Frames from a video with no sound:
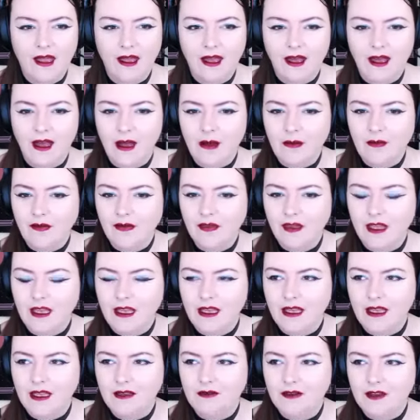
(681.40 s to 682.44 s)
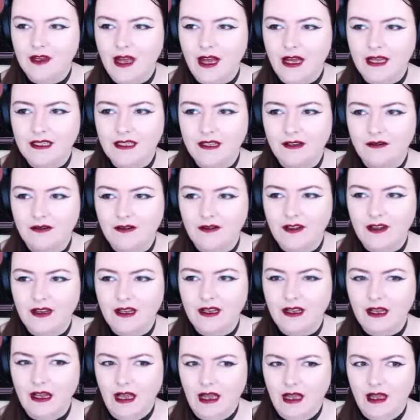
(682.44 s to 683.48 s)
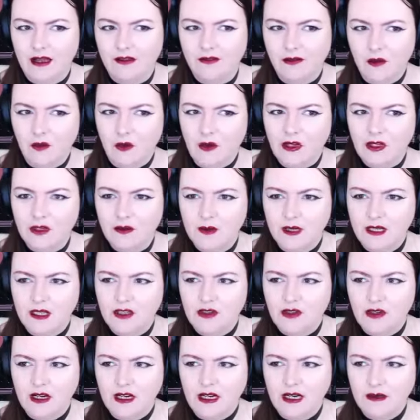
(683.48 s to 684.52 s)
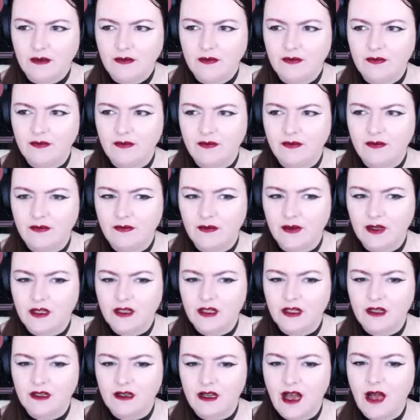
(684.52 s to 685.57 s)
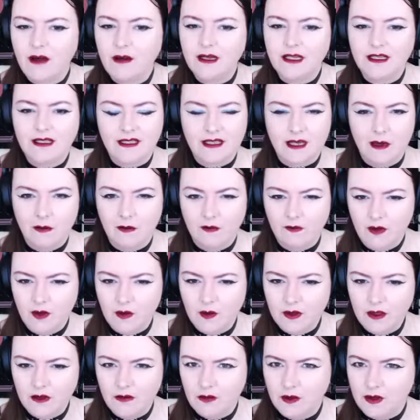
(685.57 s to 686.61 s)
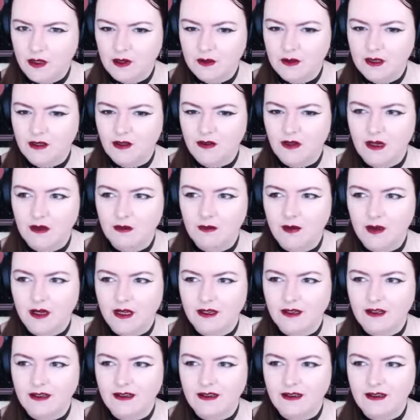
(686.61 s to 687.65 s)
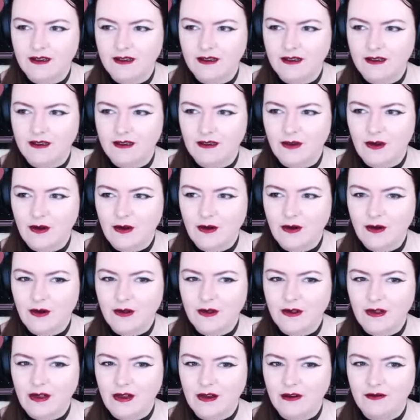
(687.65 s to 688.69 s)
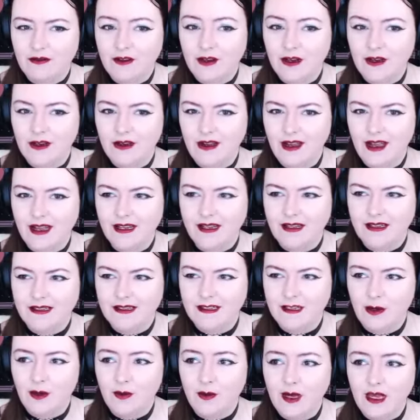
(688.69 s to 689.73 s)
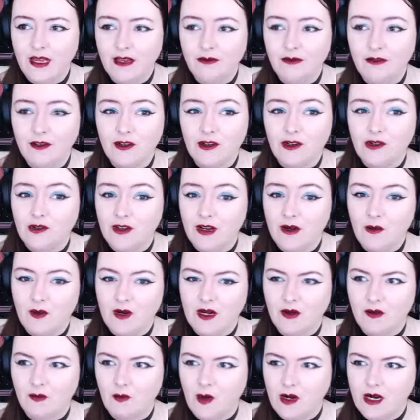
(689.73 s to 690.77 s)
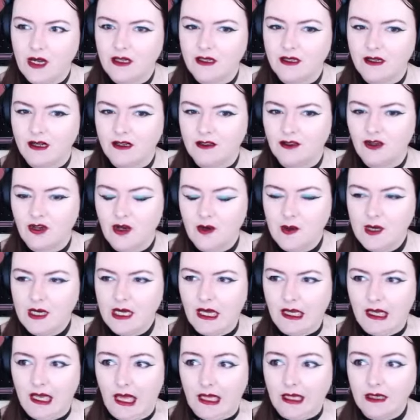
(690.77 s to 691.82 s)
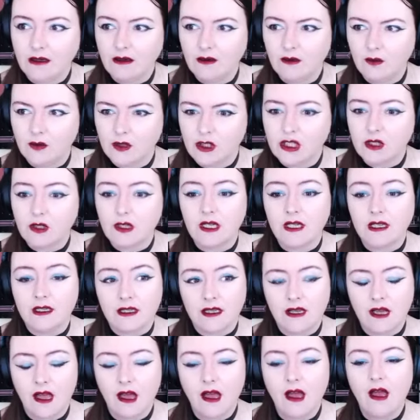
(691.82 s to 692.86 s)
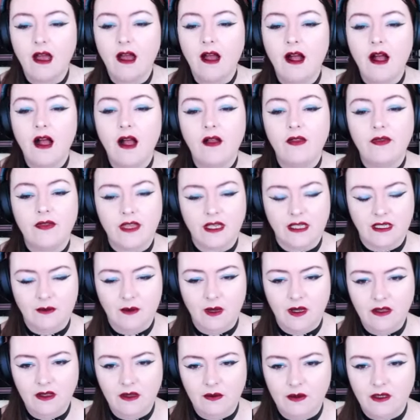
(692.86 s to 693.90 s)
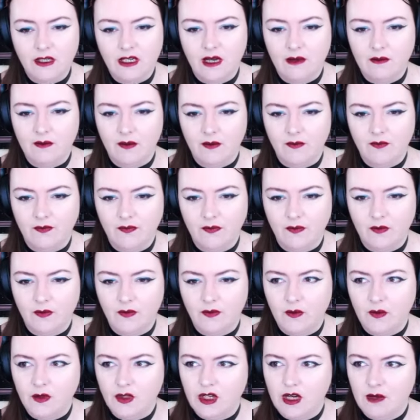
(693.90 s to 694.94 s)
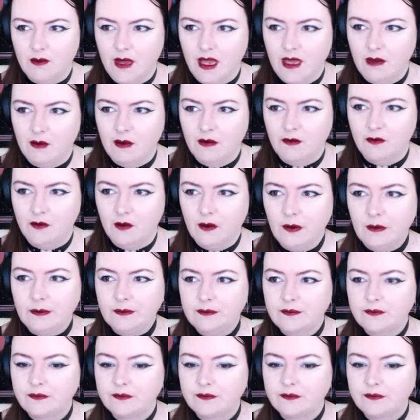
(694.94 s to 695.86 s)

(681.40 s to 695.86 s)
um, if you guys have ever watched me stream, which, I mean, some of you will have watched me stream, but not a lot of you, and you'll be in for a treat when, when I start streaming again, which is this month, which I'm, which I'm aiming for.